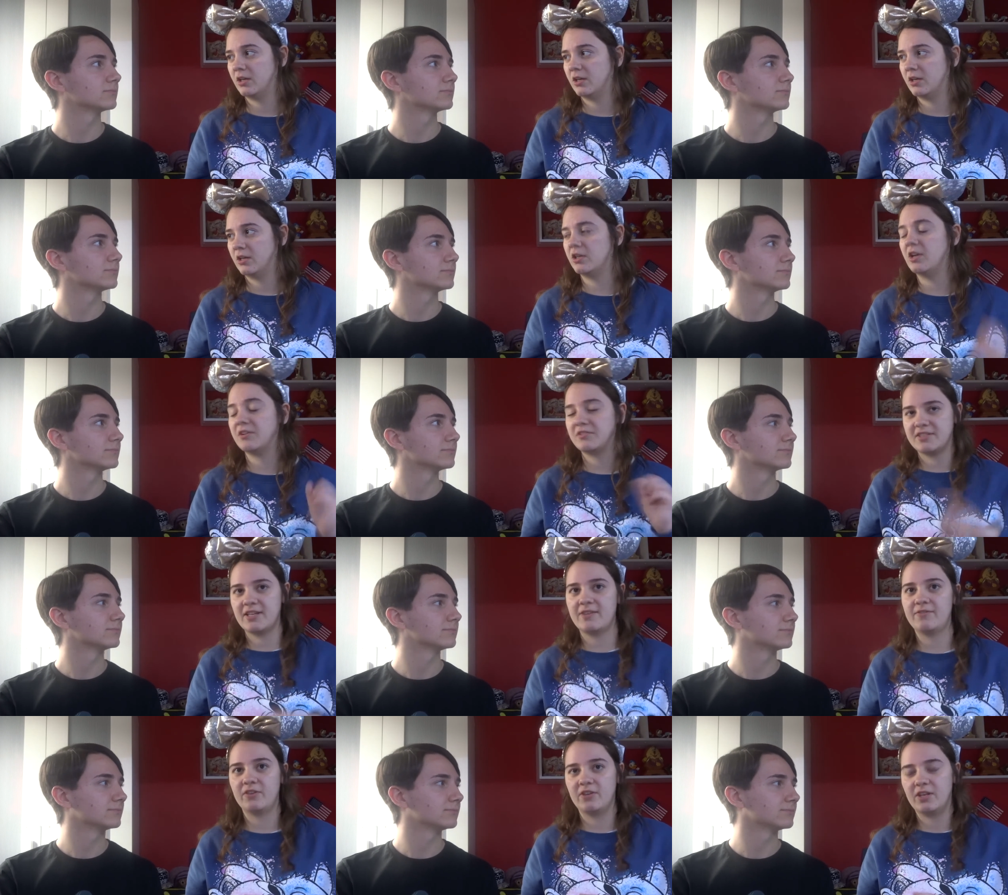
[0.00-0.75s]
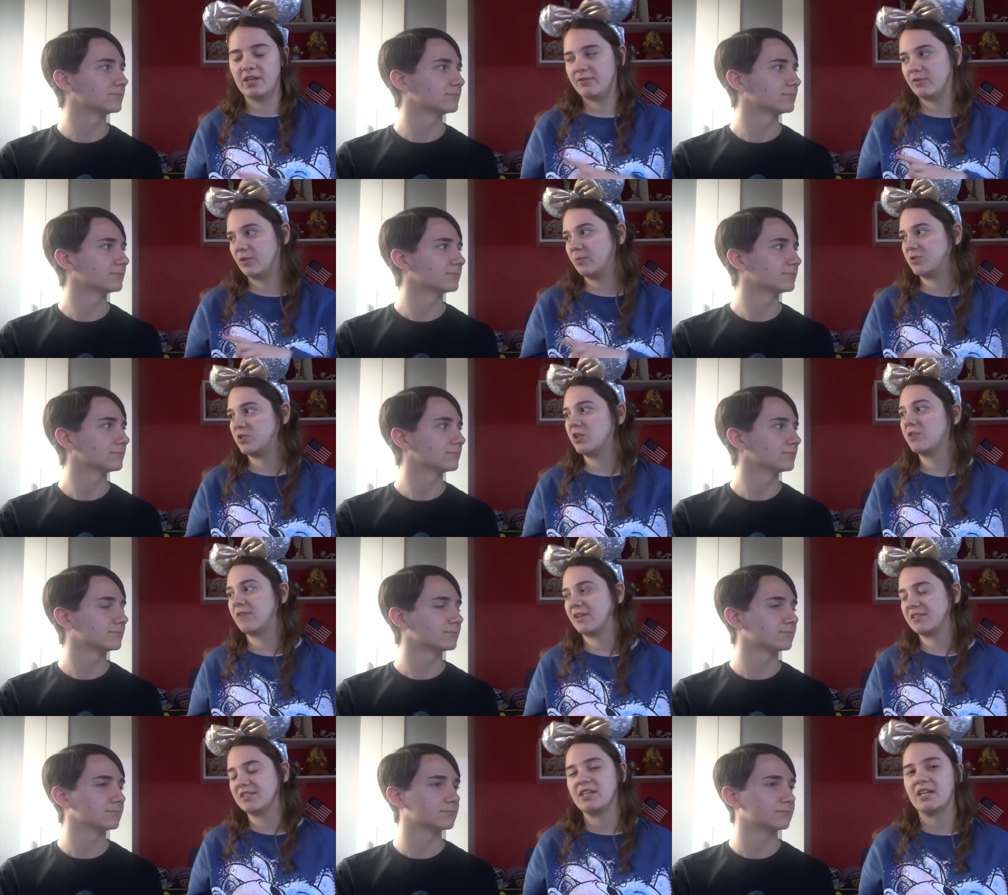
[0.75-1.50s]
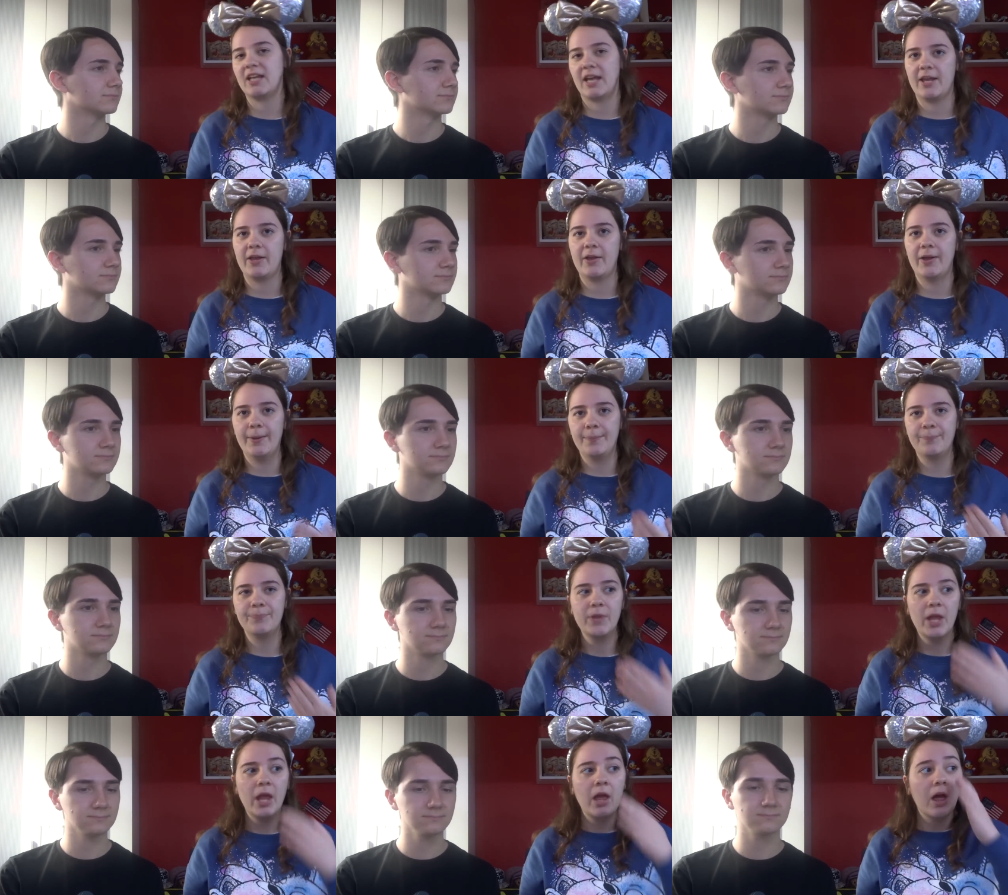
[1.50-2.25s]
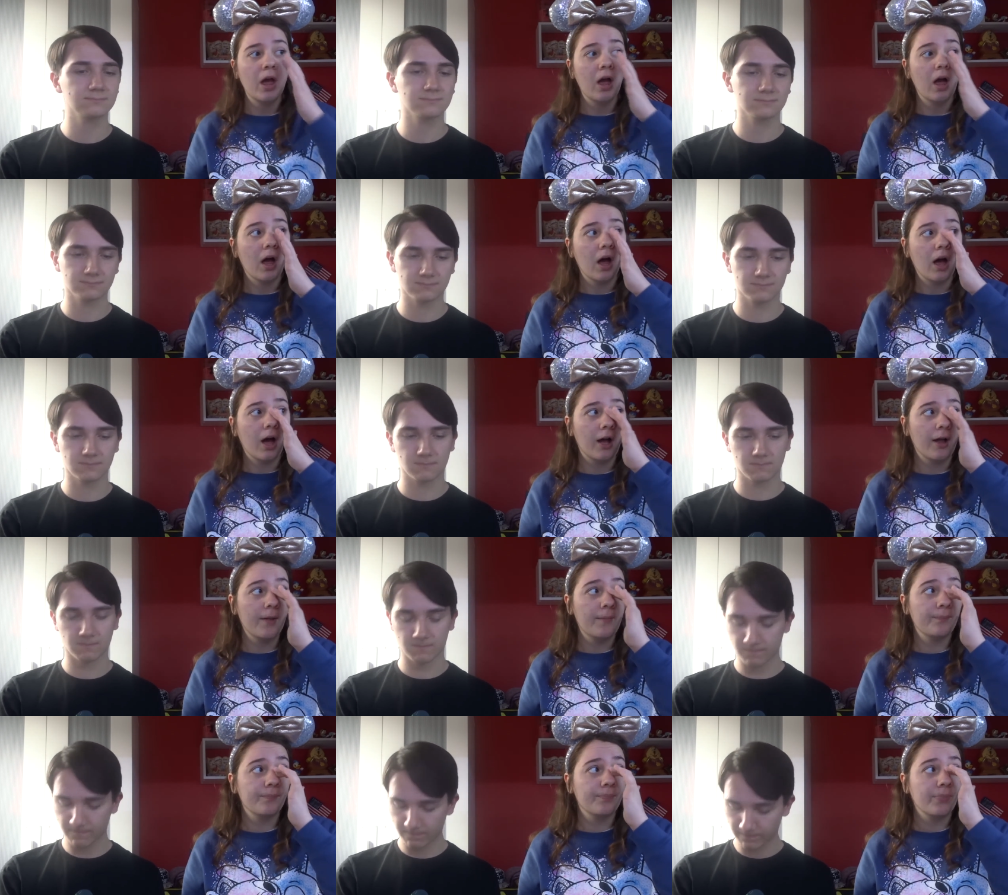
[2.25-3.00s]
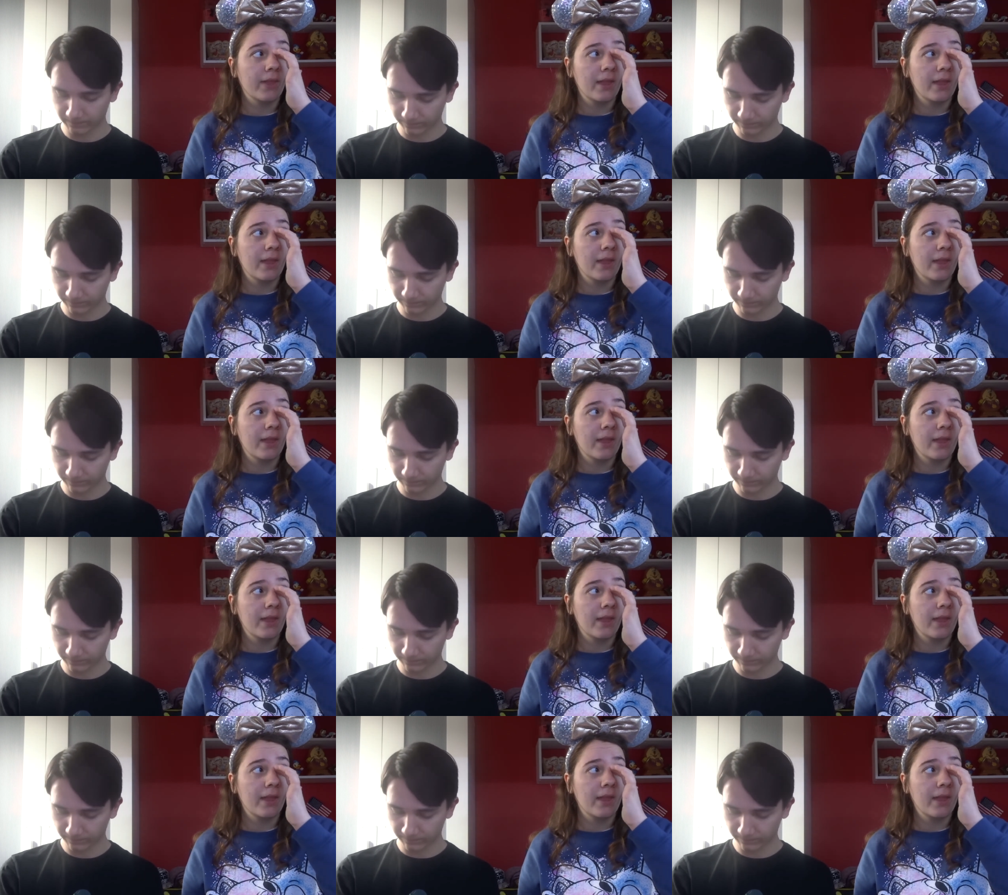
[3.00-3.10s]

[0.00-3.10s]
Speaker 1: No, seven if it was 2008, yeah. yeah. Hmm. Um,